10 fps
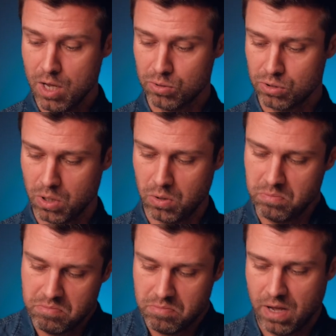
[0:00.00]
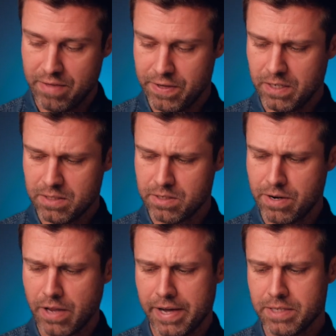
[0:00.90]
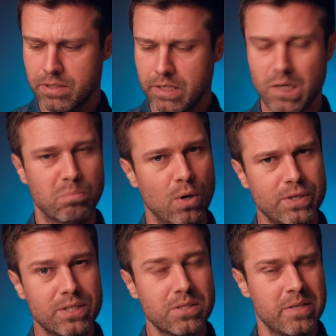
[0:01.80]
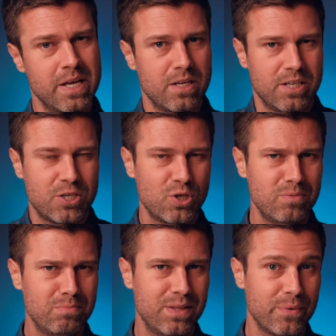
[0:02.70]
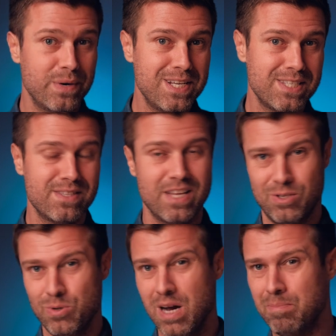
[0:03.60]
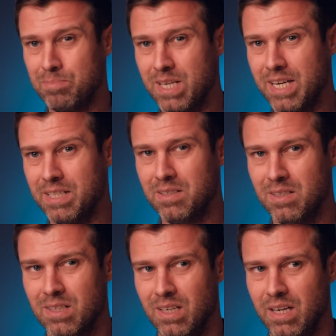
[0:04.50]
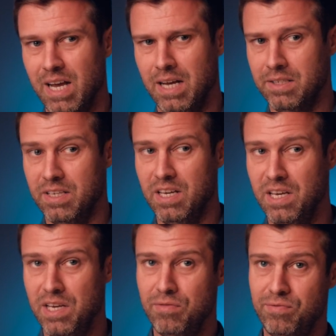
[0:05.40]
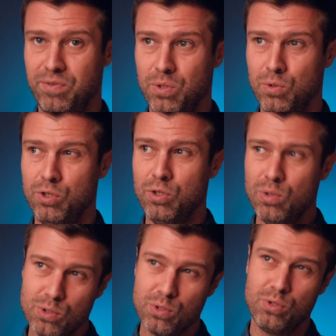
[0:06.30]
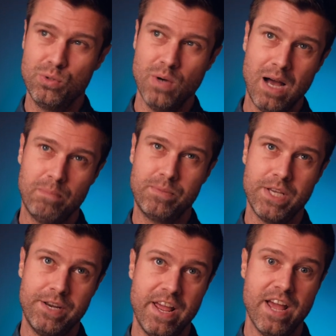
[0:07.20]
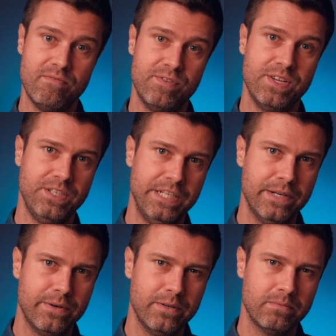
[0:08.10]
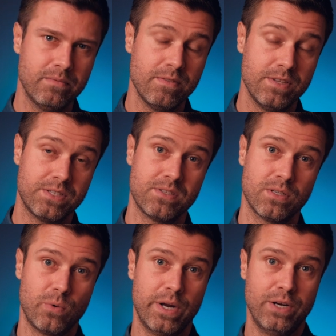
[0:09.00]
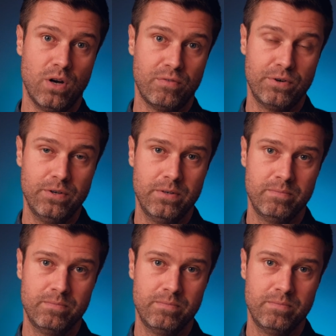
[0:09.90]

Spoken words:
So I think it's a nice little bonus. It shouldn't be the reason that you update. And if you used to update every year, this is a great offer.